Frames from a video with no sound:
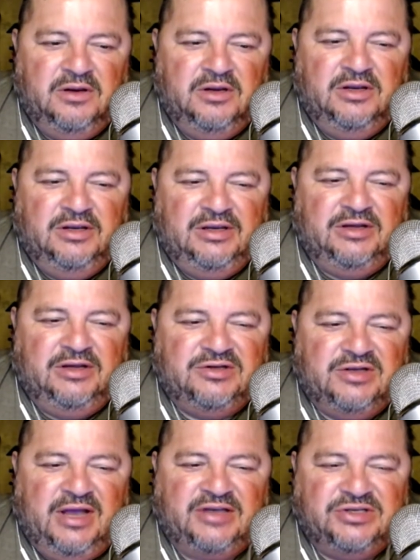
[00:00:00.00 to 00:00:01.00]
And to
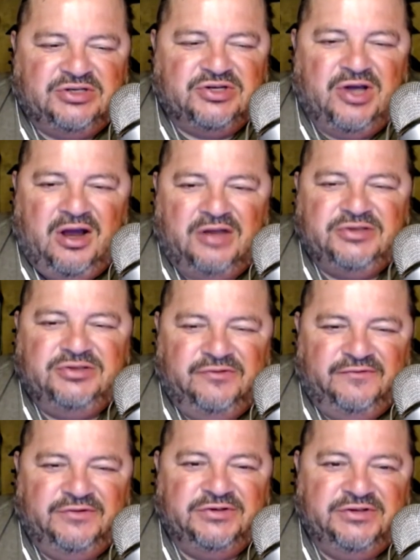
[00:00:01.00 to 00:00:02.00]
actually talk to a
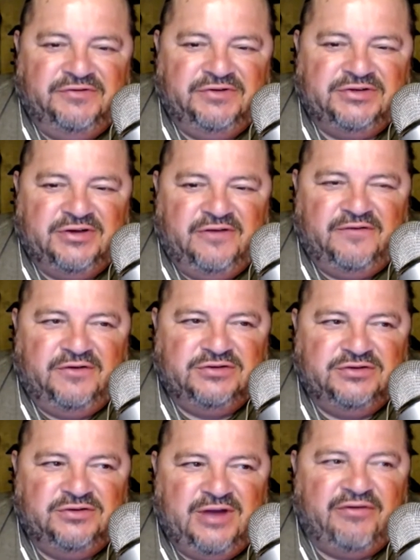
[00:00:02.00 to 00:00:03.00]
version of yourself and to
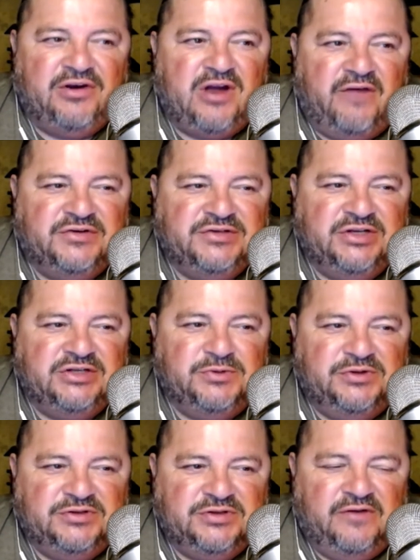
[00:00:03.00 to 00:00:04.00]
have a conversation with
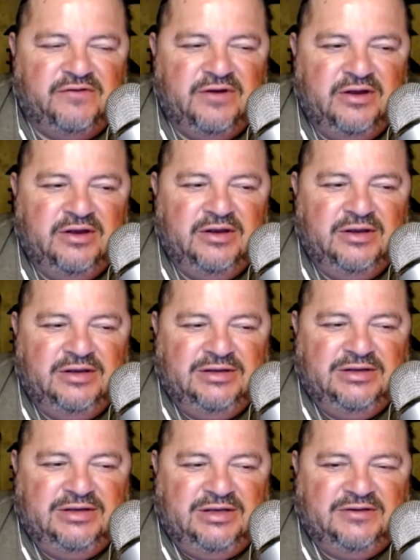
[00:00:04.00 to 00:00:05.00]
yourself
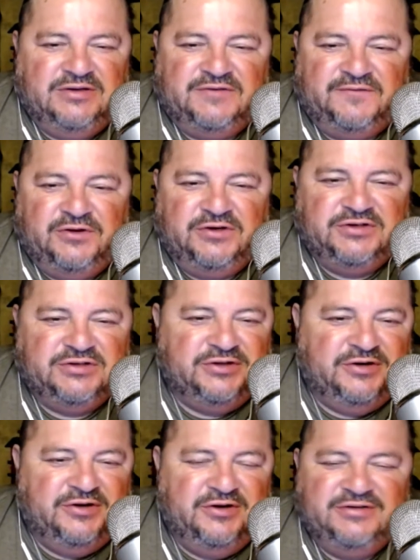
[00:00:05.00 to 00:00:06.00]
in this first,
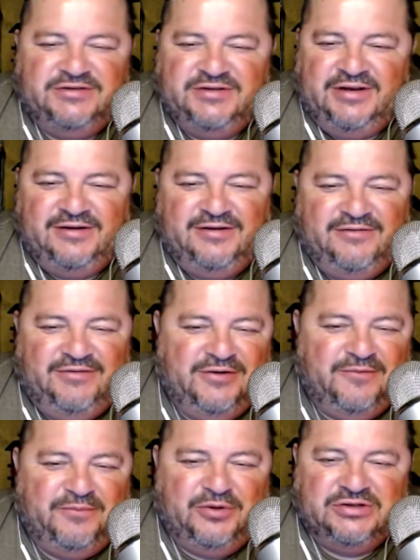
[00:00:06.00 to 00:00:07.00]
third, second, you know,
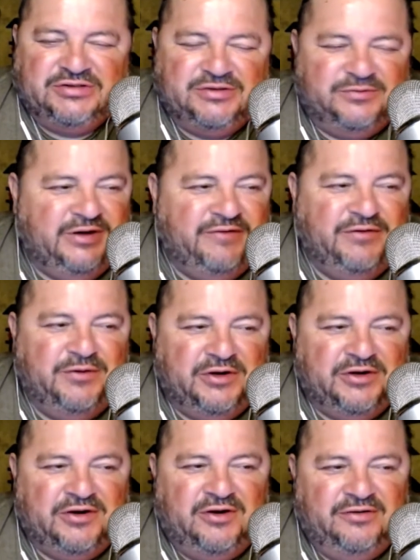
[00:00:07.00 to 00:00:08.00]
person, whatever you want to
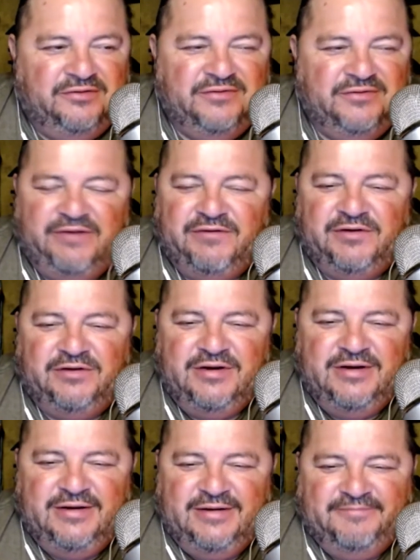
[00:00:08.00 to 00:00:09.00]
call it,
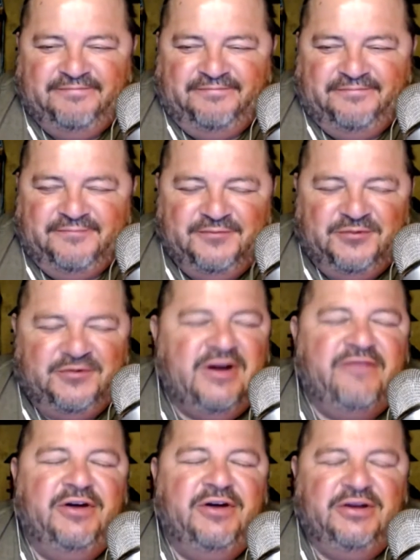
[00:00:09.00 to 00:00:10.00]
whatever
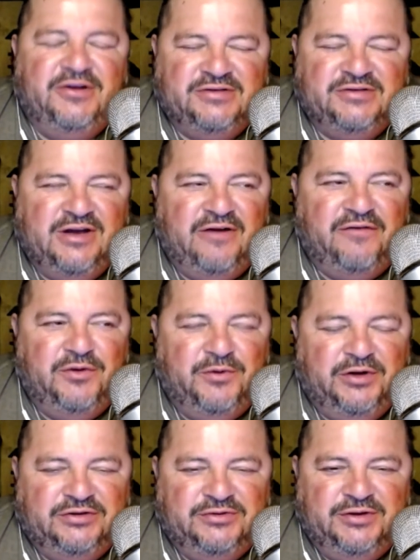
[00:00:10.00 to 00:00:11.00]
it goes, however you want
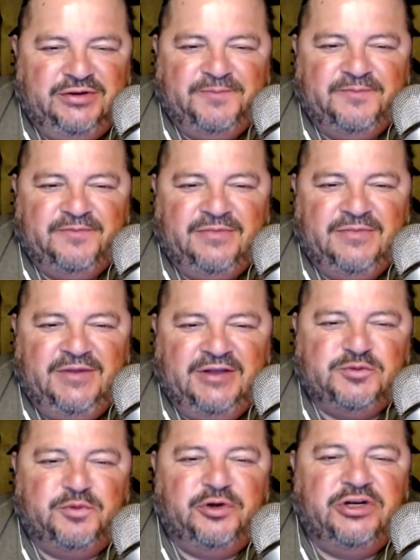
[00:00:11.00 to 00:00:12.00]
to do it, it's
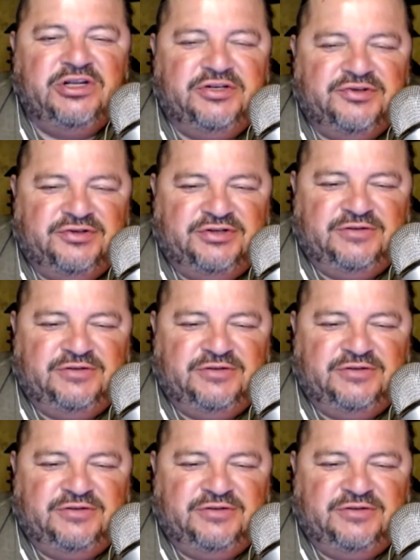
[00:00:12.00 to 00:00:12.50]
pretty interesting.